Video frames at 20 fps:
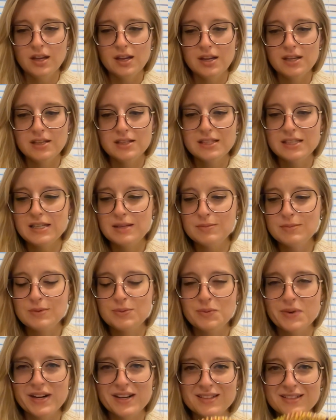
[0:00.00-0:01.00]
It seems
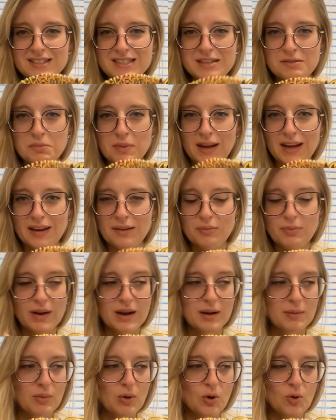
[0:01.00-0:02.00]
weird to me, but
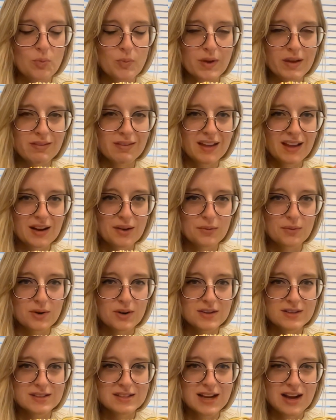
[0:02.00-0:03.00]
I'm hoping that it
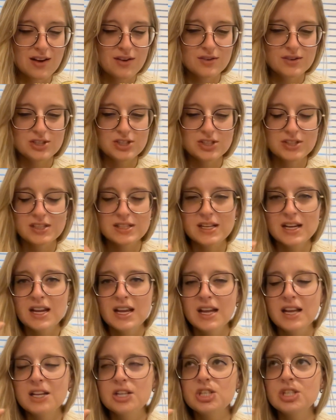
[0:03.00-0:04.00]
works out. Just
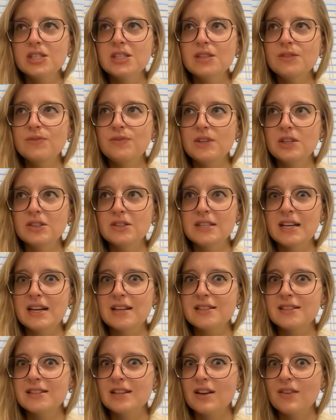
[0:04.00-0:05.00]
the feel
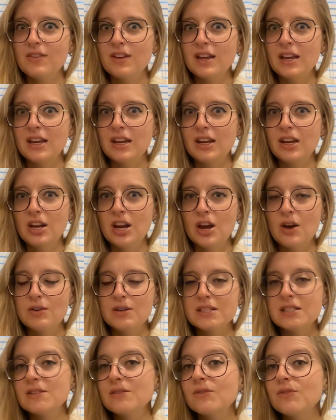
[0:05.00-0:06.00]
test of it, you know, it
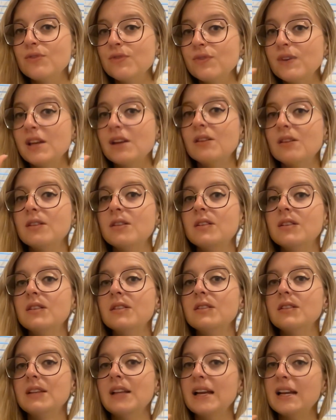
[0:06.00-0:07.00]
doesn't feel
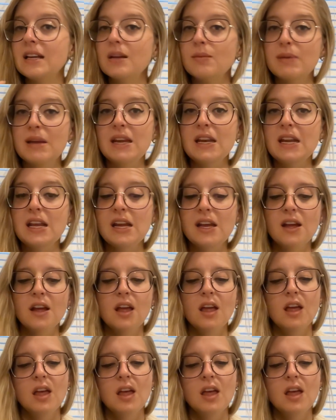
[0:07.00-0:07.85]
like a beanie.